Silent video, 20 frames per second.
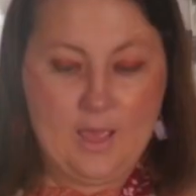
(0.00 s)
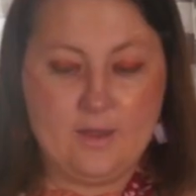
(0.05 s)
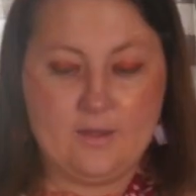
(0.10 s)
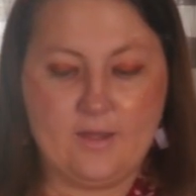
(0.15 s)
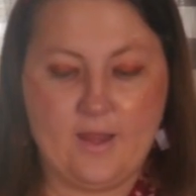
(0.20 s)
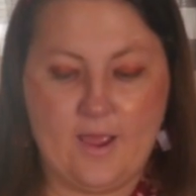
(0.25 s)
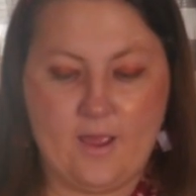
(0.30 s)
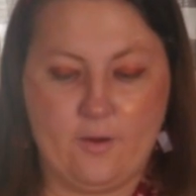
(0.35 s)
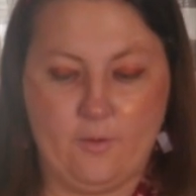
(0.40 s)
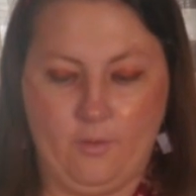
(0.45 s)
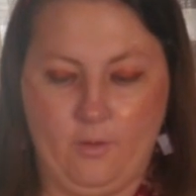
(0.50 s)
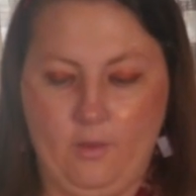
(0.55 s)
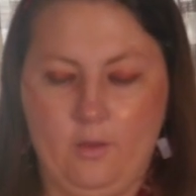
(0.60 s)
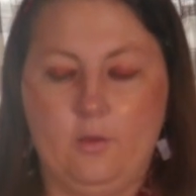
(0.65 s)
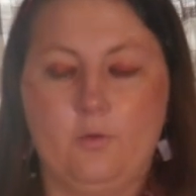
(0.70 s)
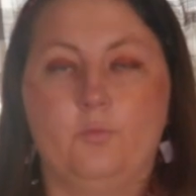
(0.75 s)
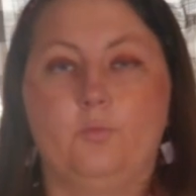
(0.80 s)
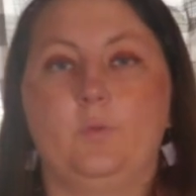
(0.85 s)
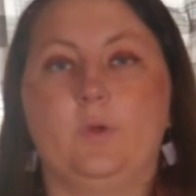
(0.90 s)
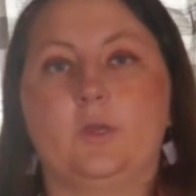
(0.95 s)
Now,
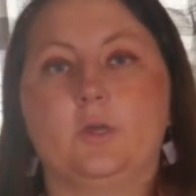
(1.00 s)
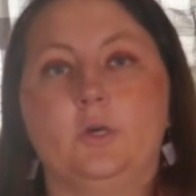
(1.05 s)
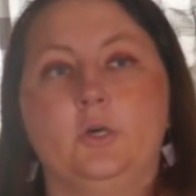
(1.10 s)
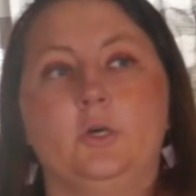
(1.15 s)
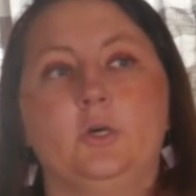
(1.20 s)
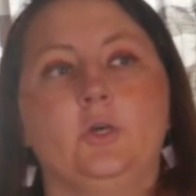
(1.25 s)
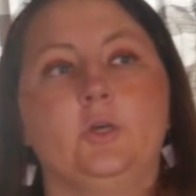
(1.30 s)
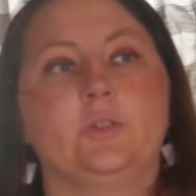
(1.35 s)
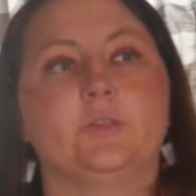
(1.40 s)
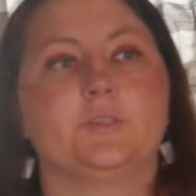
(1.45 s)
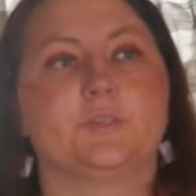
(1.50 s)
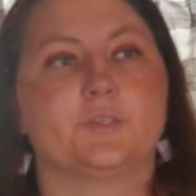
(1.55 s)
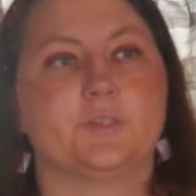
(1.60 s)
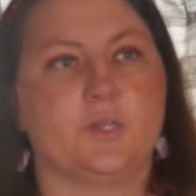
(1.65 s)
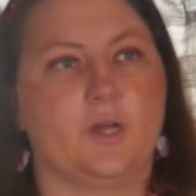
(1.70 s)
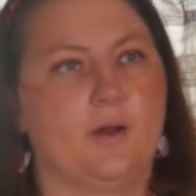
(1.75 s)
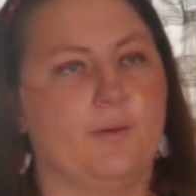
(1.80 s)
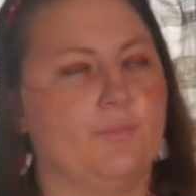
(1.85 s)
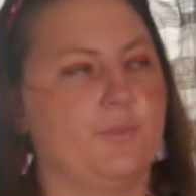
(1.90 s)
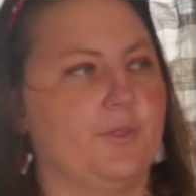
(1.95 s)
we could
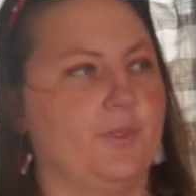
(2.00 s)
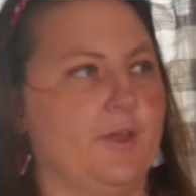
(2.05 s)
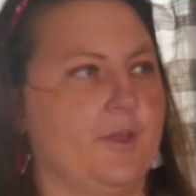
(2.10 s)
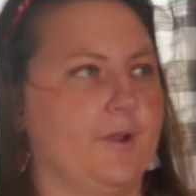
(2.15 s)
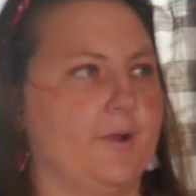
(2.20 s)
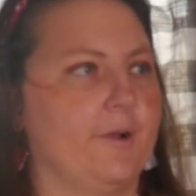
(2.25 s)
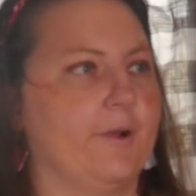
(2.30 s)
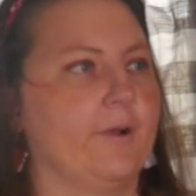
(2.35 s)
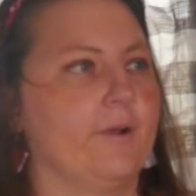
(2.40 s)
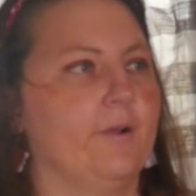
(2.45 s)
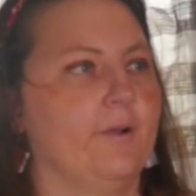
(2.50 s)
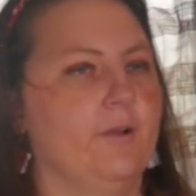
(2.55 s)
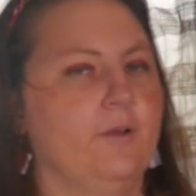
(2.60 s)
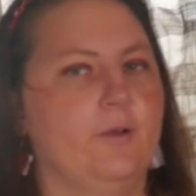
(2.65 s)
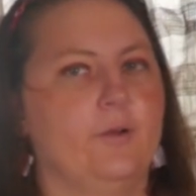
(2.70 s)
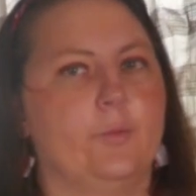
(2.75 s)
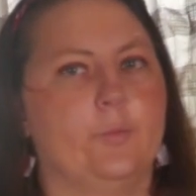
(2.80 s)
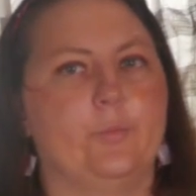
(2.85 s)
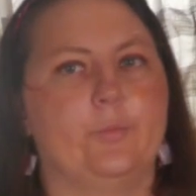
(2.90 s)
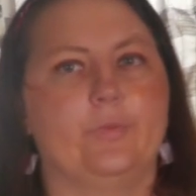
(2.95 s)
stop there,
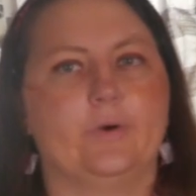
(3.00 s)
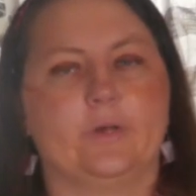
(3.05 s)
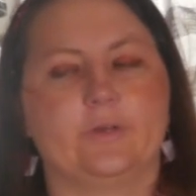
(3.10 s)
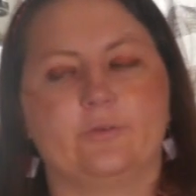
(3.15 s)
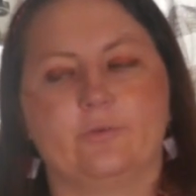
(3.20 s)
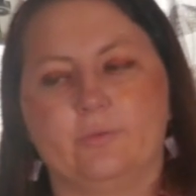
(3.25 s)
but